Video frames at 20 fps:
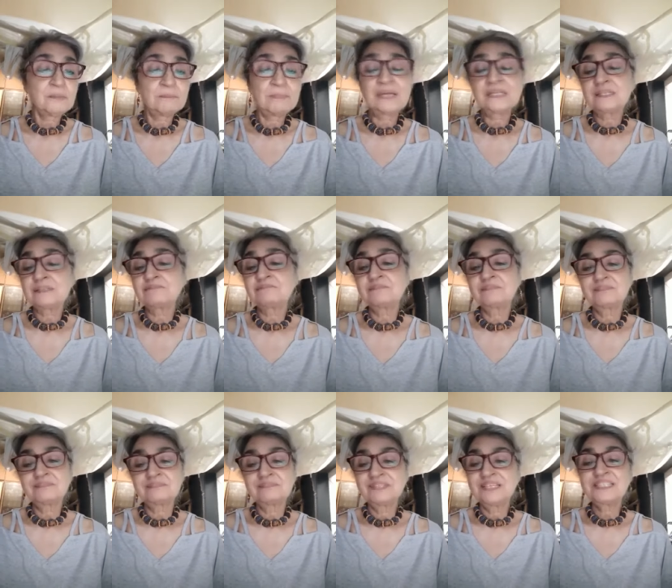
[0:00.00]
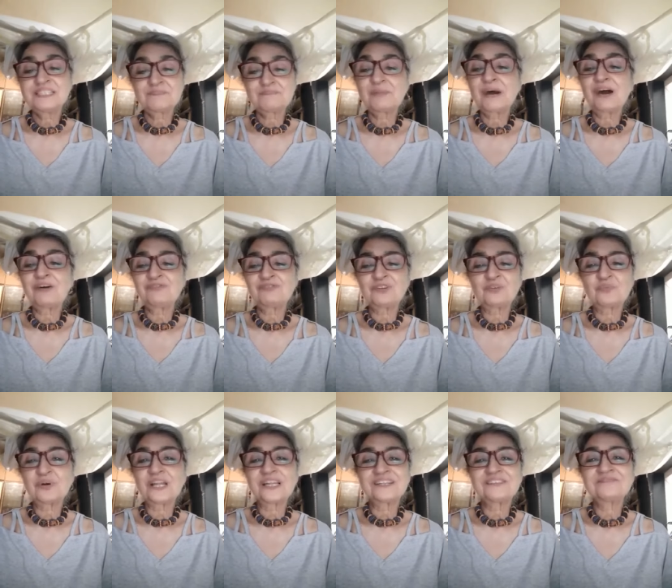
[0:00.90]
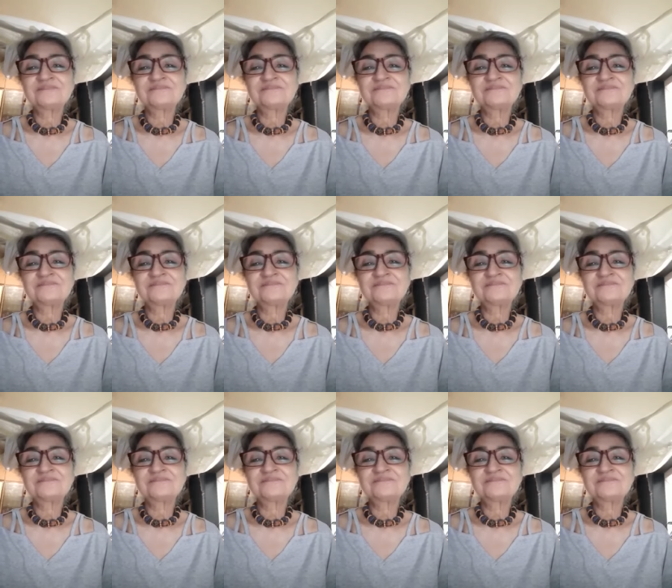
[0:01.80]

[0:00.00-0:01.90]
but it's a powerful one.